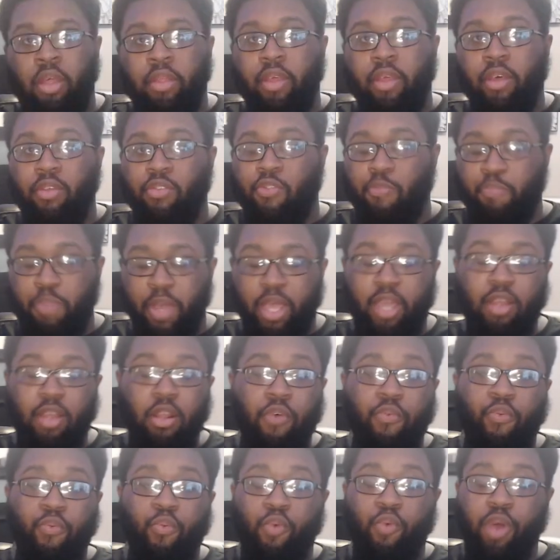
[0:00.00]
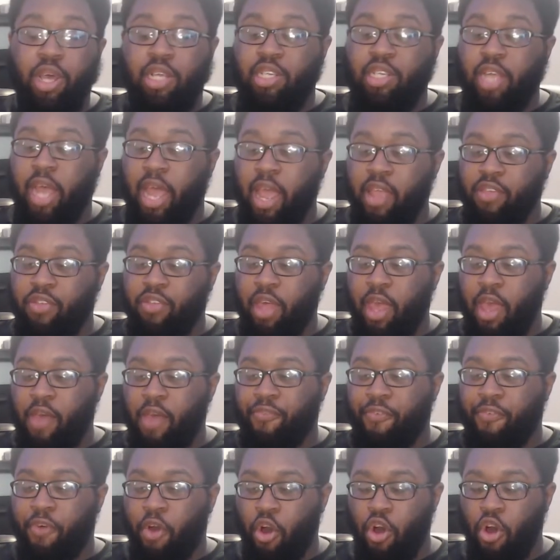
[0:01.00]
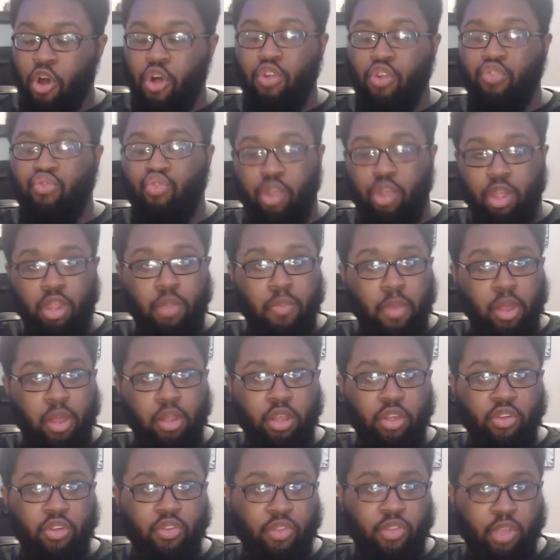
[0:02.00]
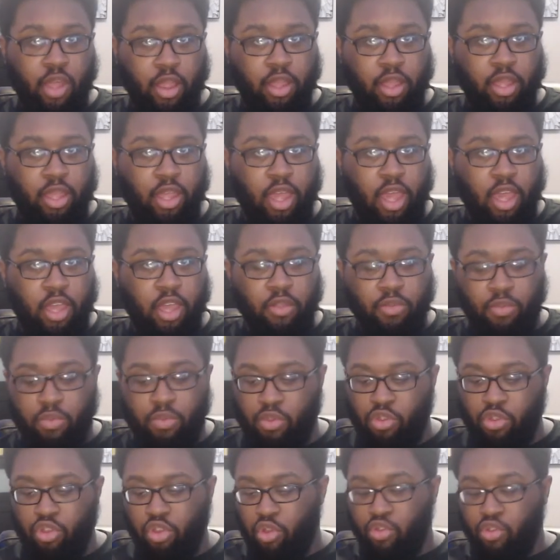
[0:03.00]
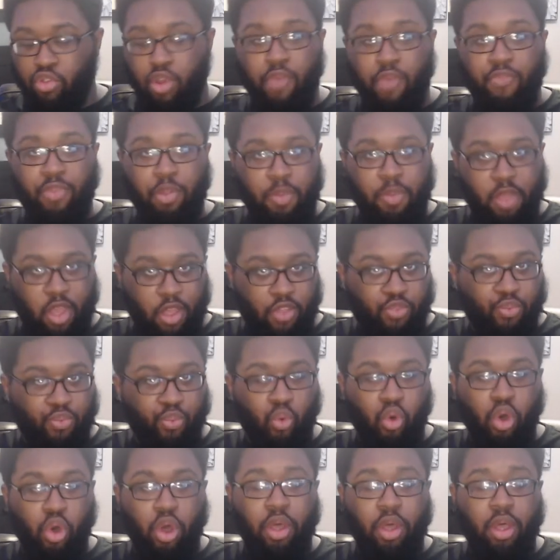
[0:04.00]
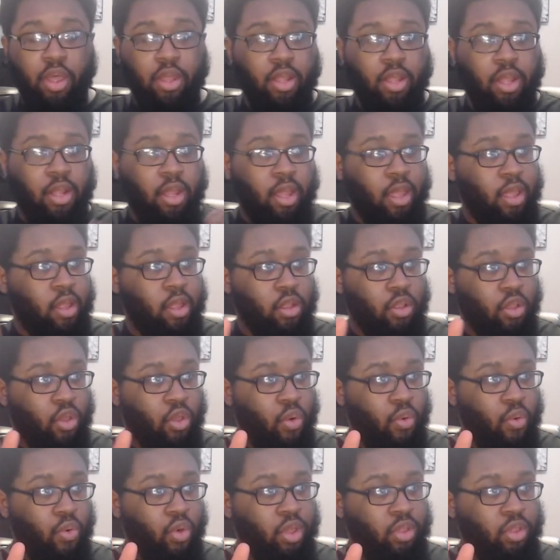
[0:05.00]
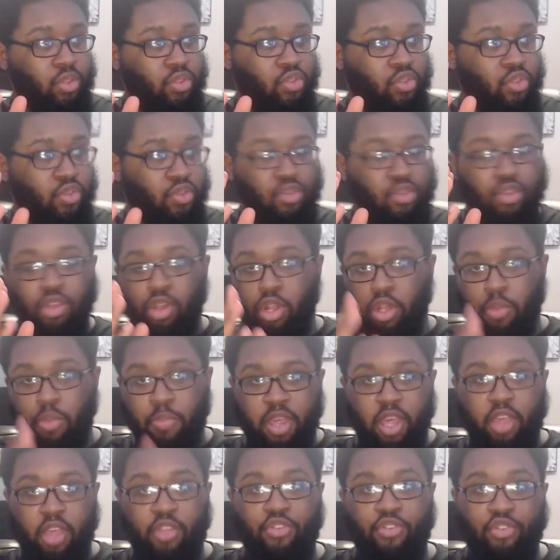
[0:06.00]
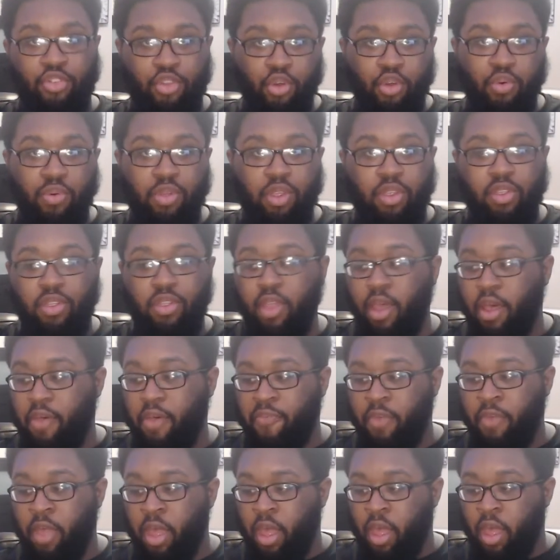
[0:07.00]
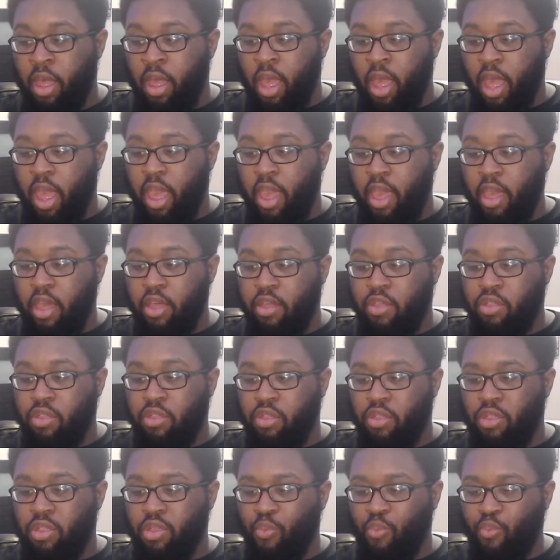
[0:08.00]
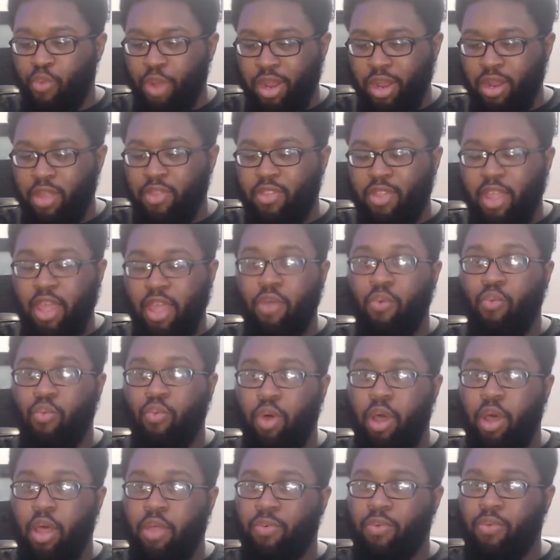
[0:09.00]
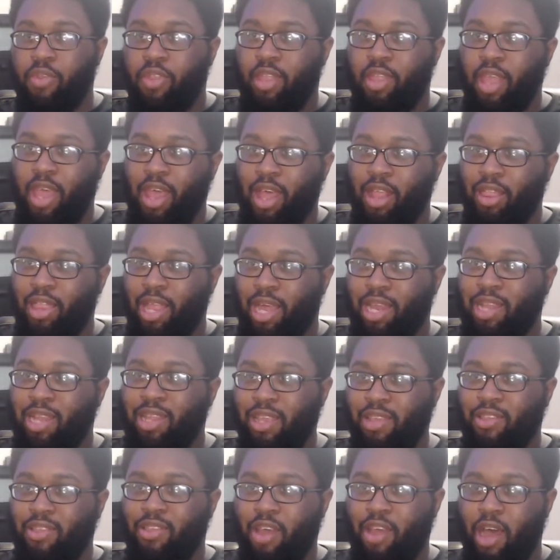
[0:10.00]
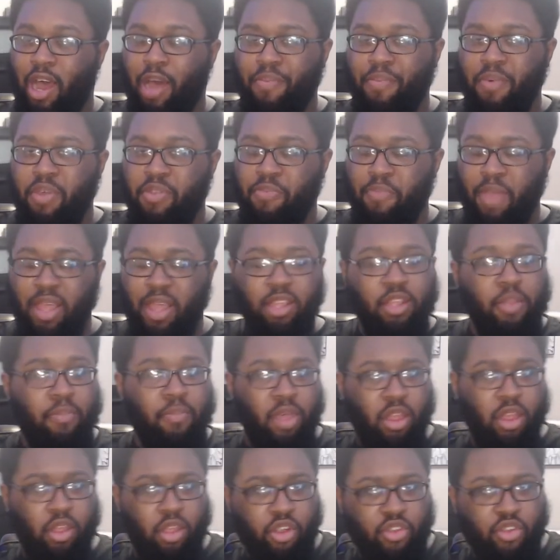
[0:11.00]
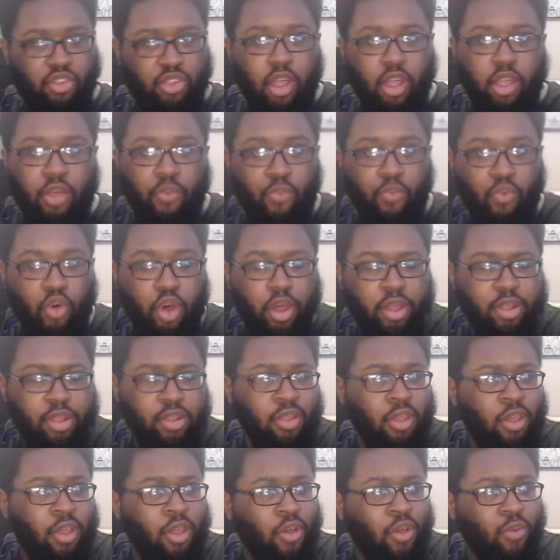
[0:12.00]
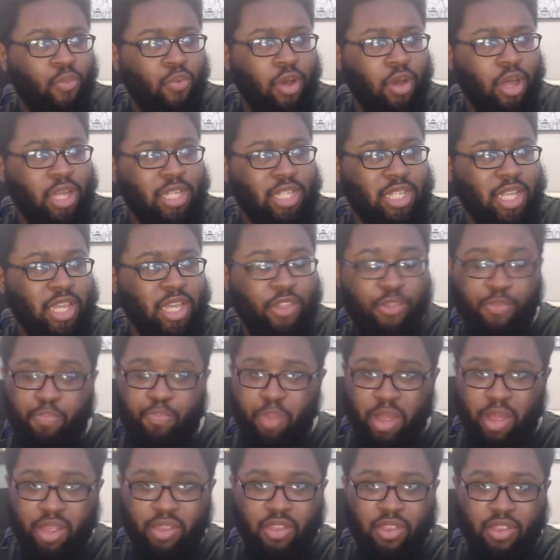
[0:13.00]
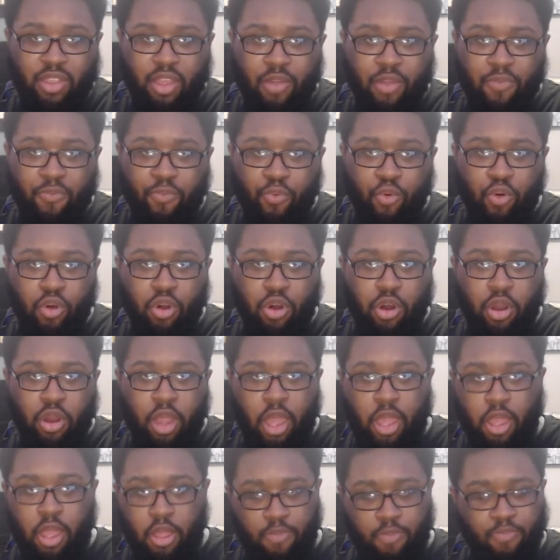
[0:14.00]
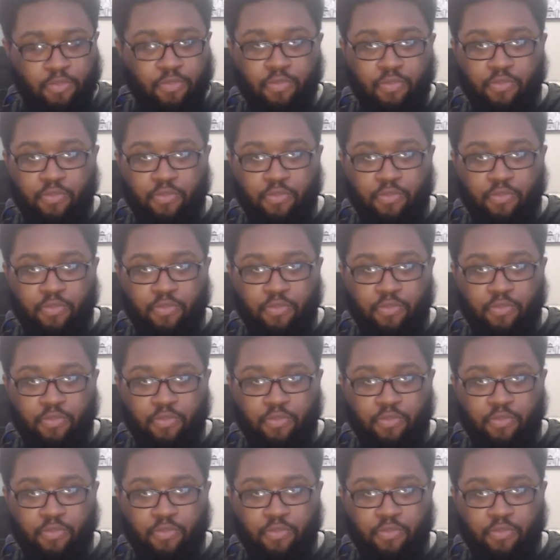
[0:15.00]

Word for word: Now, speaking of which, I actually have all three of the Metal Gear Solid games, you know, starting from the PS1 and then going to, you know, the PS2 and stuff. And the weirdest thing was was that a lot of these copies, mainly the Metal Gear Solid 1, was expensive for a